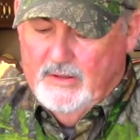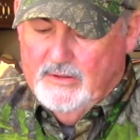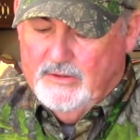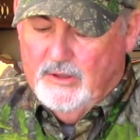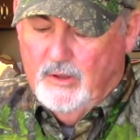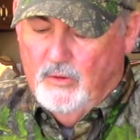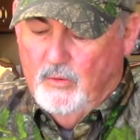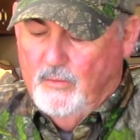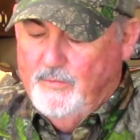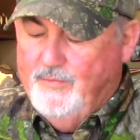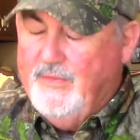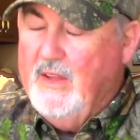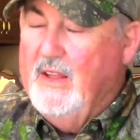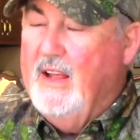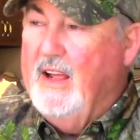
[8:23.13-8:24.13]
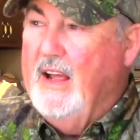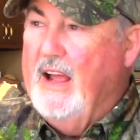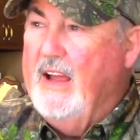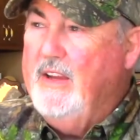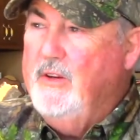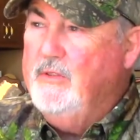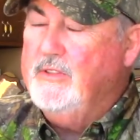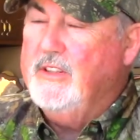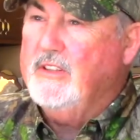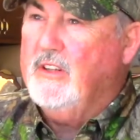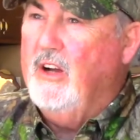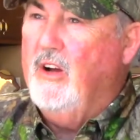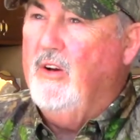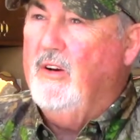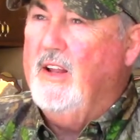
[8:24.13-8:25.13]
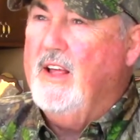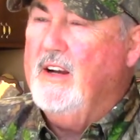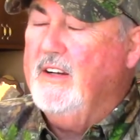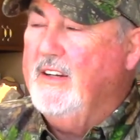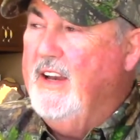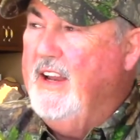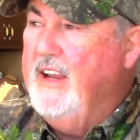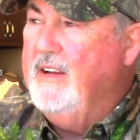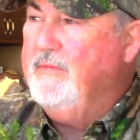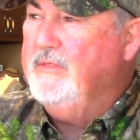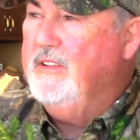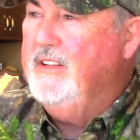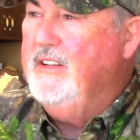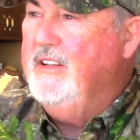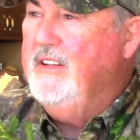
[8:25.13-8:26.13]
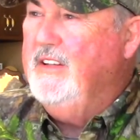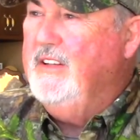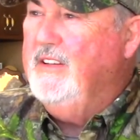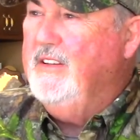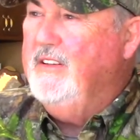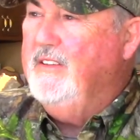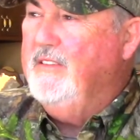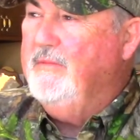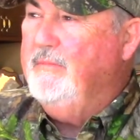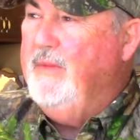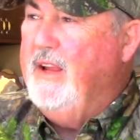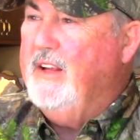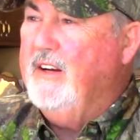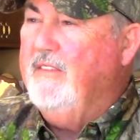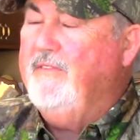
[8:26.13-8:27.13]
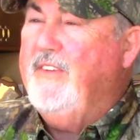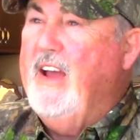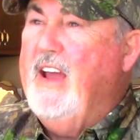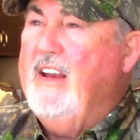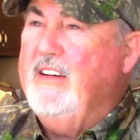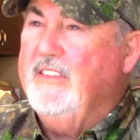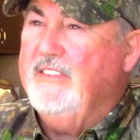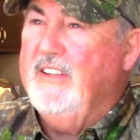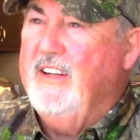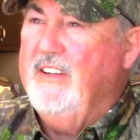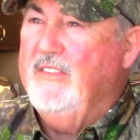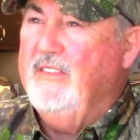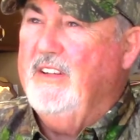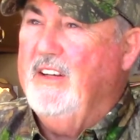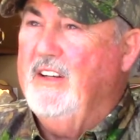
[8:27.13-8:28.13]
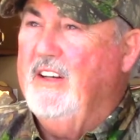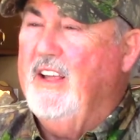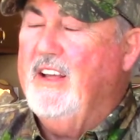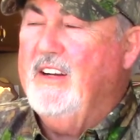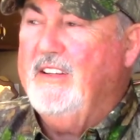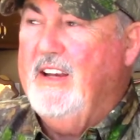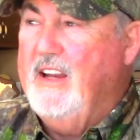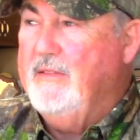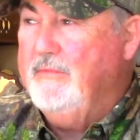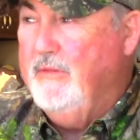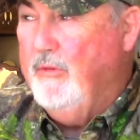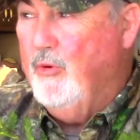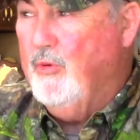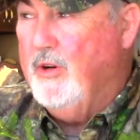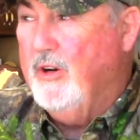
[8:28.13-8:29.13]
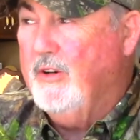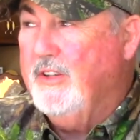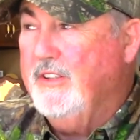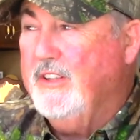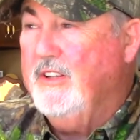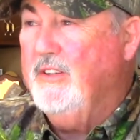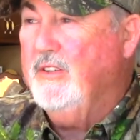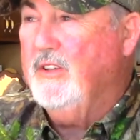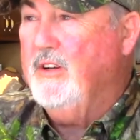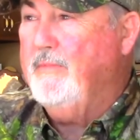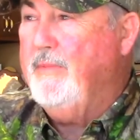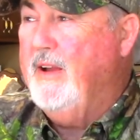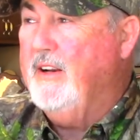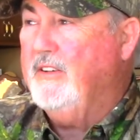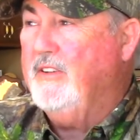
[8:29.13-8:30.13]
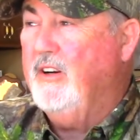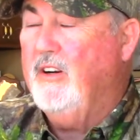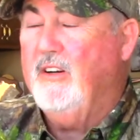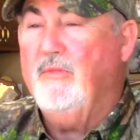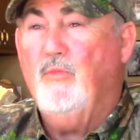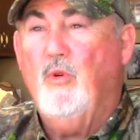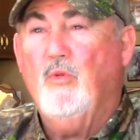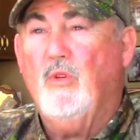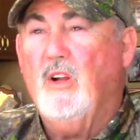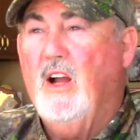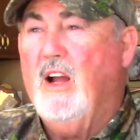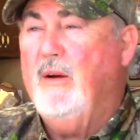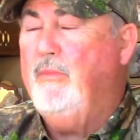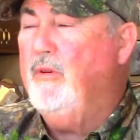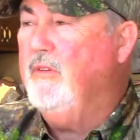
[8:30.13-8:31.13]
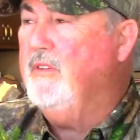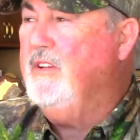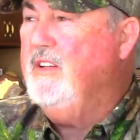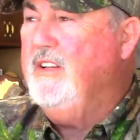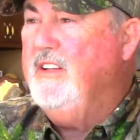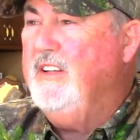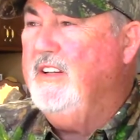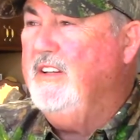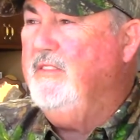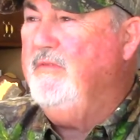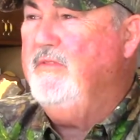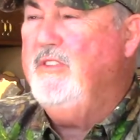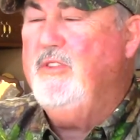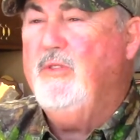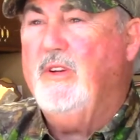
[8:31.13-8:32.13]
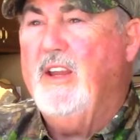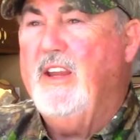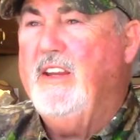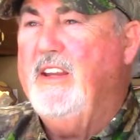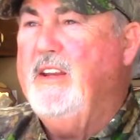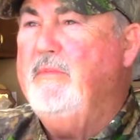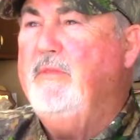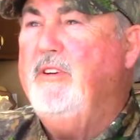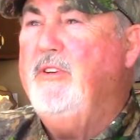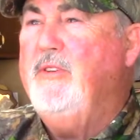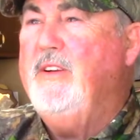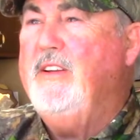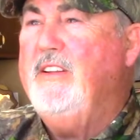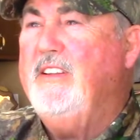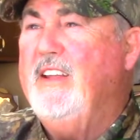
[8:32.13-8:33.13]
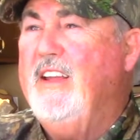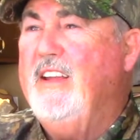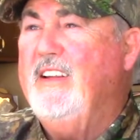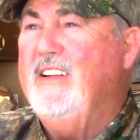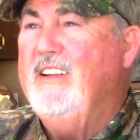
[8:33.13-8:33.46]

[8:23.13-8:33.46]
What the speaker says: So I use this call a lot of times making a fighting sound. A lot of times them old turkeys hung up out there, won't gobble, you can't get them to do anything.